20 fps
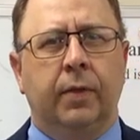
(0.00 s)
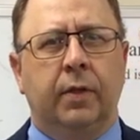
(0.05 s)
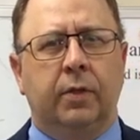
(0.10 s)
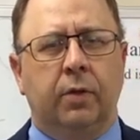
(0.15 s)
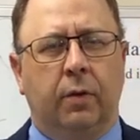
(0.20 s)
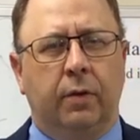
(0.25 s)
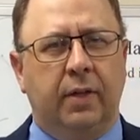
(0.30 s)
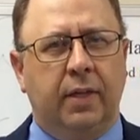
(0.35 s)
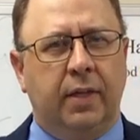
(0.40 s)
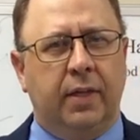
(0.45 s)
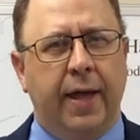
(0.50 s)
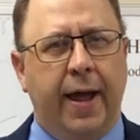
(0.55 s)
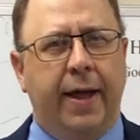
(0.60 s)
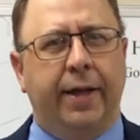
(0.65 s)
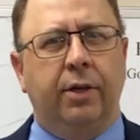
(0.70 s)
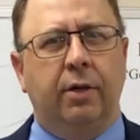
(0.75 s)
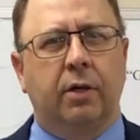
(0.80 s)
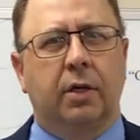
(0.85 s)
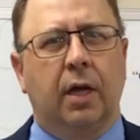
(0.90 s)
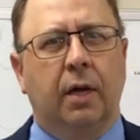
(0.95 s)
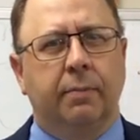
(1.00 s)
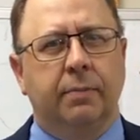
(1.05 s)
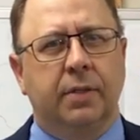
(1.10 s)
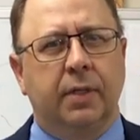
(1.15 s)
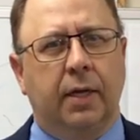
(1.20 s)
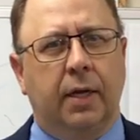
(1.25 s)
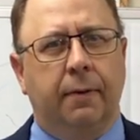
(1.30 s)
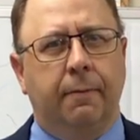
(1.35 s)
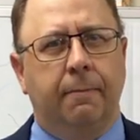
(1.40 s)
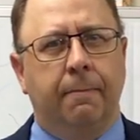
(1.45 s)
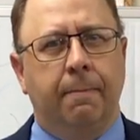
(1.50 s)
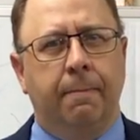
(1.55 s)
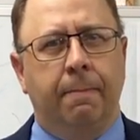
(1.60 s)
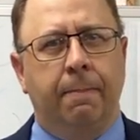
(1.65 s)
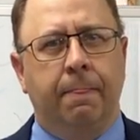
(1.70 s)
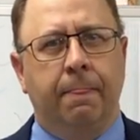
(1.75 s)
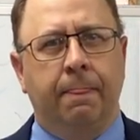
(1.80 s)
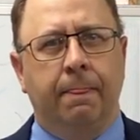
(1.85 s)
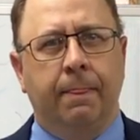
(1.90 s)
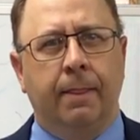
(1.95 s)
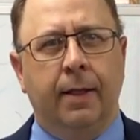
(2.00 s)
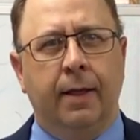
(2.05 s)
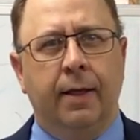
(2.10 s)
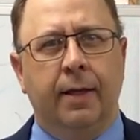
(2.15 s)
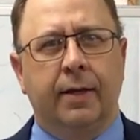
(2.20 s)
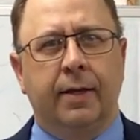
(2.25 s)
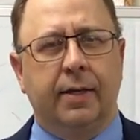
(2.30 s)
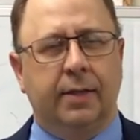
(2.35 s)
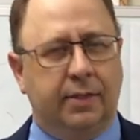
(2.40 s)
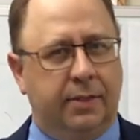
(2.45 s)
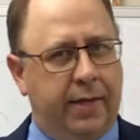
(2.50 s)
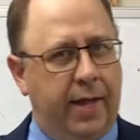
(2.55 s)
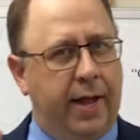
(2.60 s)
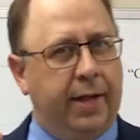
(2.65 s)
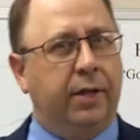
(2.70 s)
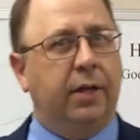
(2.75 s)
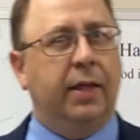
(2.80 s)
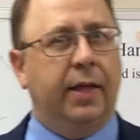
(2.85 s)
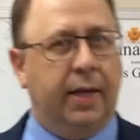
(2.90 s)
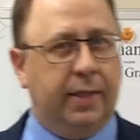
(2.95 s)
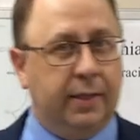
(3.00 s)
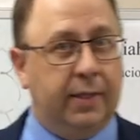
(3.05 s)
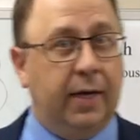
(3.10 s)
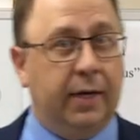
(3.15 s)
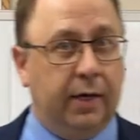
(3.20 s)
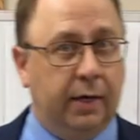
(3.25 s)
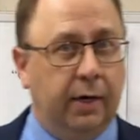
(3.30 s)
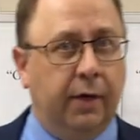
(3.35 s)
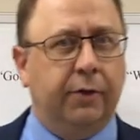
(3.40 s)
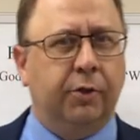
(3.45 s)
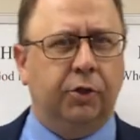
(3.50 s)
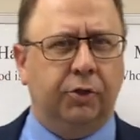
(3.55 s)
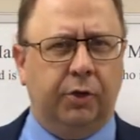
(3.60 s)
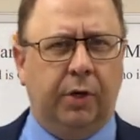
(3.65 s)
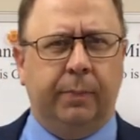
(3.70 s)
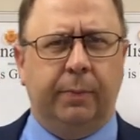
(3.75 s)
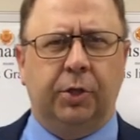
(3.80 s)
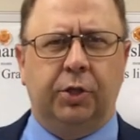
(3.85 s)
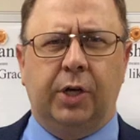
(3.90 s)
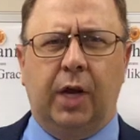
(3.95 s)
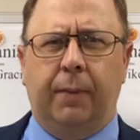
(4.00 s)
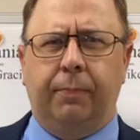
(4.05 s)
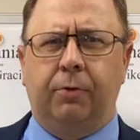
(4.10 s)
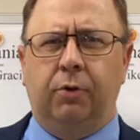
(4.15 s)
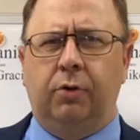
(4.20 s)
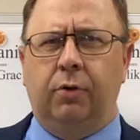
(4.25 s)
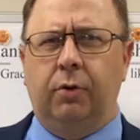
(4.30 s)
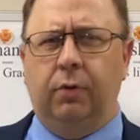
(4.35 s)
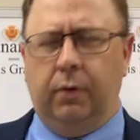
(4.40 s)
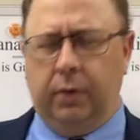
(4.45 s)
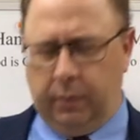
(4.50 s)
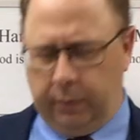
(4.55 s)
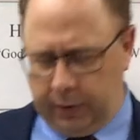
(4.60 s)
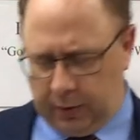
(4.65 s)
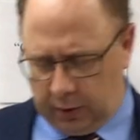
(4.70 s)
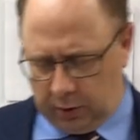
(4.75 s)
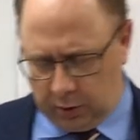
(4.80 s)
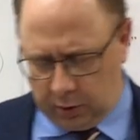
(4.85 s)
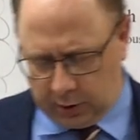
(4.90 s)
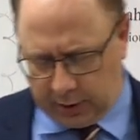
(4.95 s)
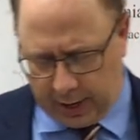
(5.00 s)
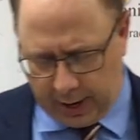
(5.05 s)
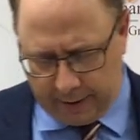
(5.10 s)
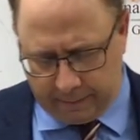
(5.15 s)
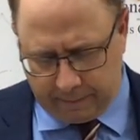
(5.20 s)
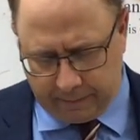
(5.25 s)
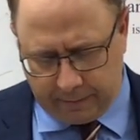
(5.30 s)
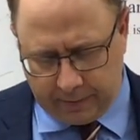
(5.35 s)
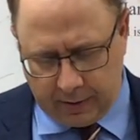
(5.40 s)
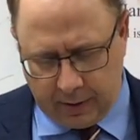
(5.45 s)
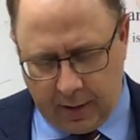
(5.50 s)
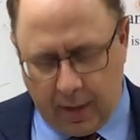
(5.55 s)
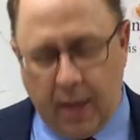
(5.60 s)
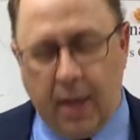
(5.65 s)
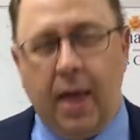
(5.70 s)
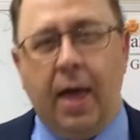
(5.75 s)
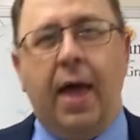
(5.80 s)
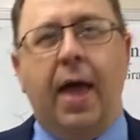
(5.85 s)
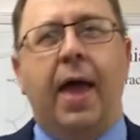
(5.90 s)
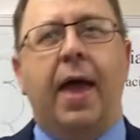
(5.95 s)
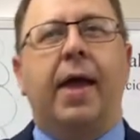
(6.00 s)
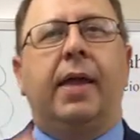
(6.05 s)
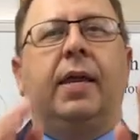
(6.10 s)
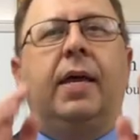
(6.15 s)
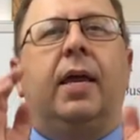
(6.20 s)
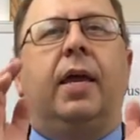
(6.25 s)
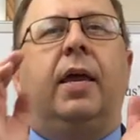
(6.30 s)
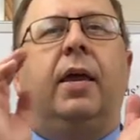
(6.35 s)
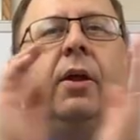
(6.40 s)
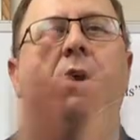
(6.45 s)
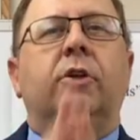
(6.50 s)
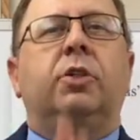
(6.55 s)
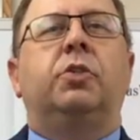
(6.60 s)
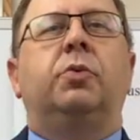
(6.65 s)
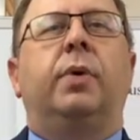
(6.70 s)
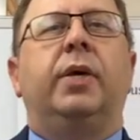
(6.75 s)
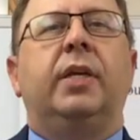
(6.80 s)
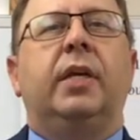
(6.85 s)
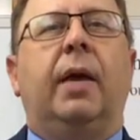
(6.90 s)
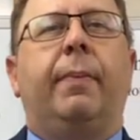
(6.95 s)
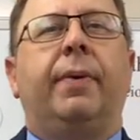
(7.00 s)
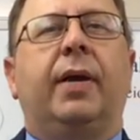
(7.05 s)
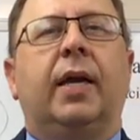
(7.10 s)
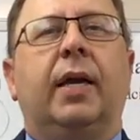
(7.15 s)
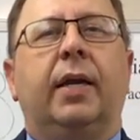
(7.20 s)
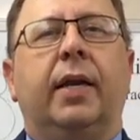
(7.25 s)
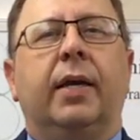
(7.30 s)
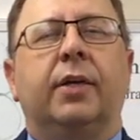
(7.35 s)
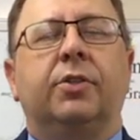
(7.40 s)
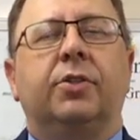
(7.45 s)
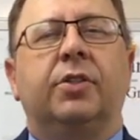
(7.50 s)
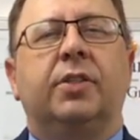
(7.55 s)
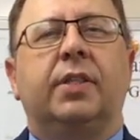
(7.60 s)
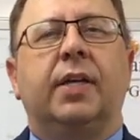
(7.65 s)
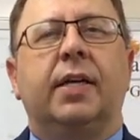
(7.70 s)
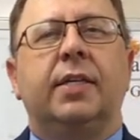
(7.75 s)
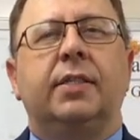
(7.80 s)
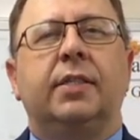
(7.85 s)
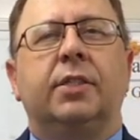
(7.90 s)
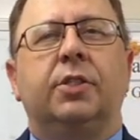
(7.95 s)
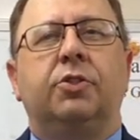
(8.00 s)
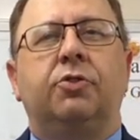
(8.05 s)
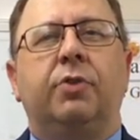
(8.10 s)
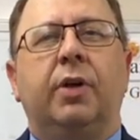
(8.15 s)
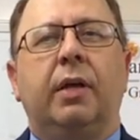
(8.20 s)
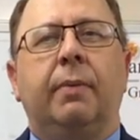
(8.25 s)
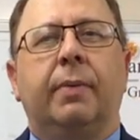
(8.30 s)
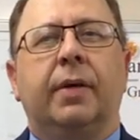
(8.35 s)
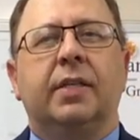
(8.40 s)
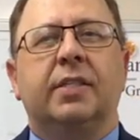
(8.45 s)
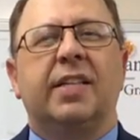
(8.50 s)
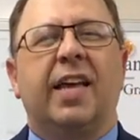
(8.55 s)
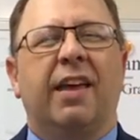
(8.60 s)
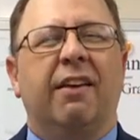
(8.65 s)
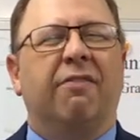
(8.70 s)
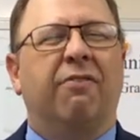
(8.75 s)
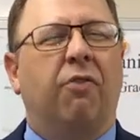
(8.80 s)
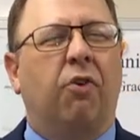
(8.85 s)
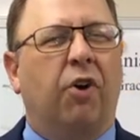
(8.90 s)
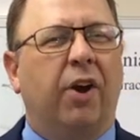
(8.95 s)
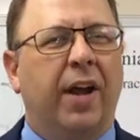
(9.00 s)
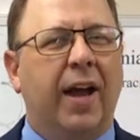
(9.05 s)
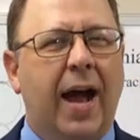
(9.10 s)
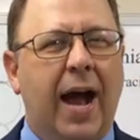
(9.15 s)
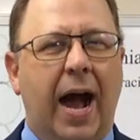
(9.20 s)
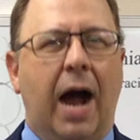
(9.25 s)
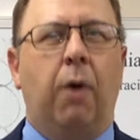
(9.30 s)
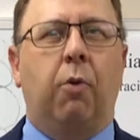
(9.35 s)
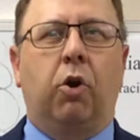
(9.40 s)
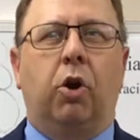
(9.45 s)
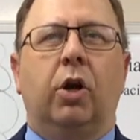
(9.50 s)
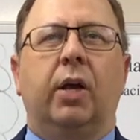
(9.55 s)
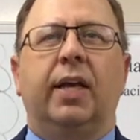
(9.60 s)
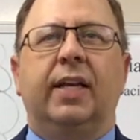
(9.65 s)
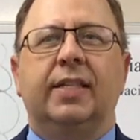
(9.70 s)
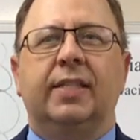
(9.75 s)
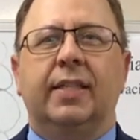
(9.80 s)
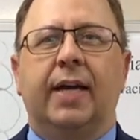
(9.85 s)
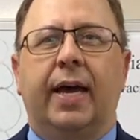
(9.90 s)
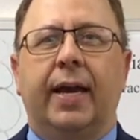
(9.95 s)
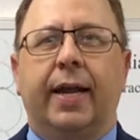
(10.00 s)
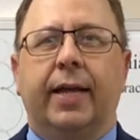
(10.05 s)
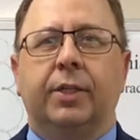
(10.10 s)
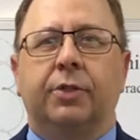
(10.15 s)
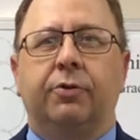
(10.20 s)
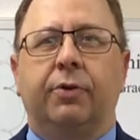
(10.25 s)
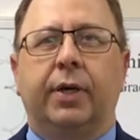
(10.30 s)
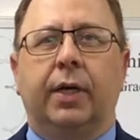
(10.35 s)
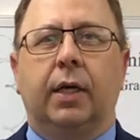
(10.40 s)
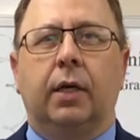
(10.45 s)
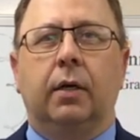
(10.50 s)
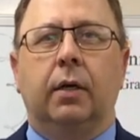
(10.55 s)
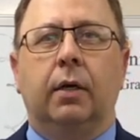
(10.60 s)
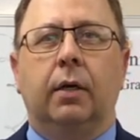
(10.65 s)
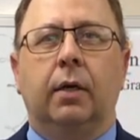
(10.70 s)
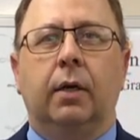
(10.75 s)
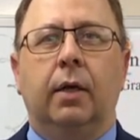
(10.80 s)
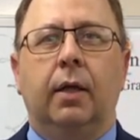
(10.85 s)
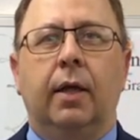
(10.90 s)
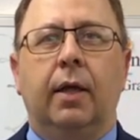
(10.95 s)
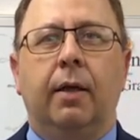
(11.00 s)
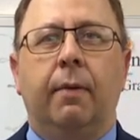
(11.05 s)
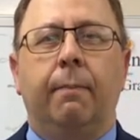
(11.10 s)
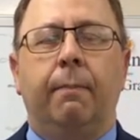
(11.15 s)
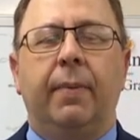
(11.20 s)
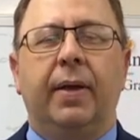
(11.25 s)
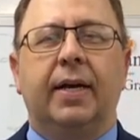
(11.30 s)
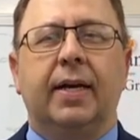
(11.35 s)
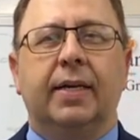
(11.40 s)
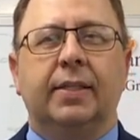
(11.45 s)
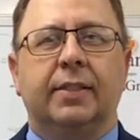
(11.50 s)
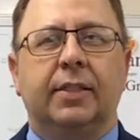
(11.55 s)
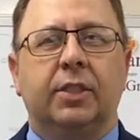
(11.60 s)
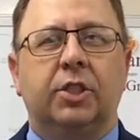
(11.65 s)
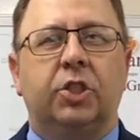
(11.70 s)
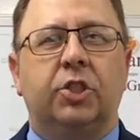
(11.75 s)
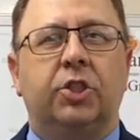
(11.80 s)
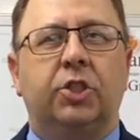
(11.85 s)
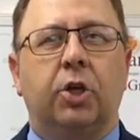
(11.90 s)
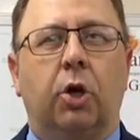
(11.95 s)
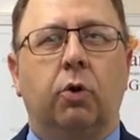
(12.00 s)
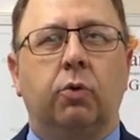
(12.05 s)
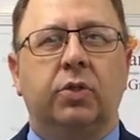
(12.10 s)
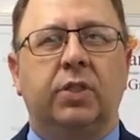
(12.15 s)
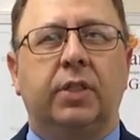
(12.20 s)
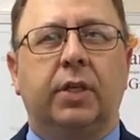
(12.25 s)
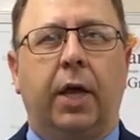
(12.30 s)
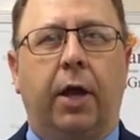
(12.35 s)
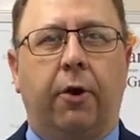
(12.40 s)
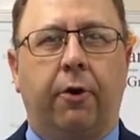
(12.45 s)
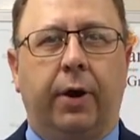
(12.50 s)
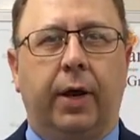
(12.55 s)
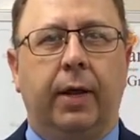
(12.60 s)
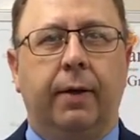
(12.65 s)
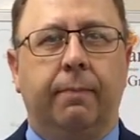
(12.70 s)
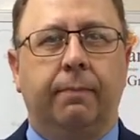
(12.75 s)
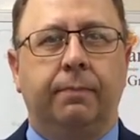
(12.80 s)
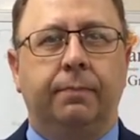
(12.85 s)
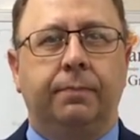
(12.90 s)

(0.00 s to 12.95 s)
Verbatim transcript: So Daniel comes in. Because Daniel had done another dream in chapter 2 that we don't look at. And he hears what Nebuchadnezzar says his dream is, and for an hour he's not answering it. Because it's so scary.